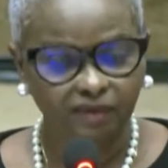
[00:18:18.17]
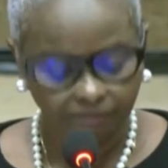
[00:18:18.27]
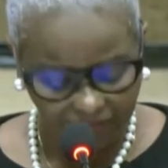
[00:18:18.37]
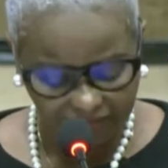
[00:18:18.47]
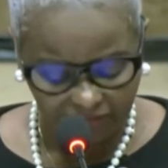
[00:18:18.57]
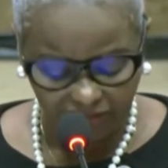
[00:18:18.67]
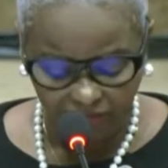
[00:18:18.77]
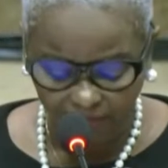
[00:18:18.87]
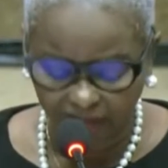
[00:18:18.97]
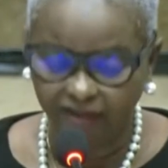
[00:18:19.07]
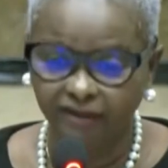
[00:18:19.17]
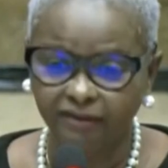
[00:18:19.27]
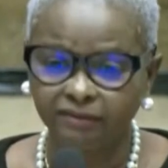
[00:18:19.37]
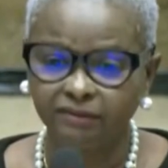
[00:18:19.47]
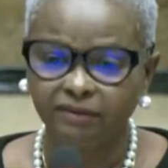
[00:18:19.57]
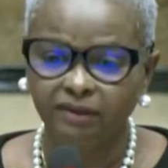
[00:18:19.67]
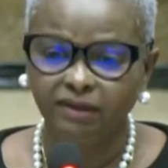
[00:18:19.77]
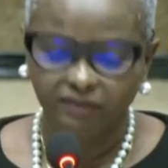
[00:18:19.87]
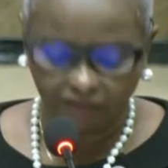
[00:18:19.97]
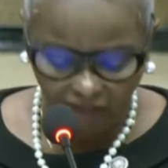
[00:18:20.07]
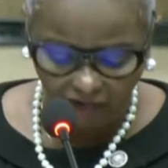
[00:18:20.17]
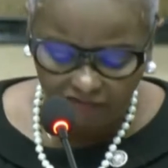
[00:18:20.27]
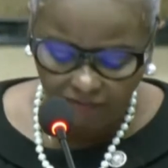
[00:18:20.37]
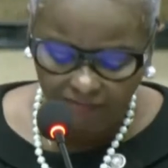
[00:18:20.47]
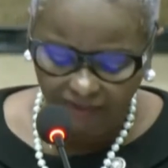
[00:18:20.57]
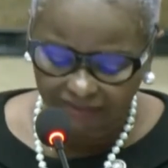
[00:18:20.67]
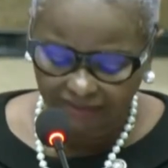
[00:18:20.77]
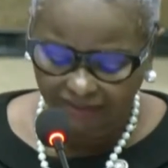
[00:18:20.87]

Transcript: Mr. Speaker, the government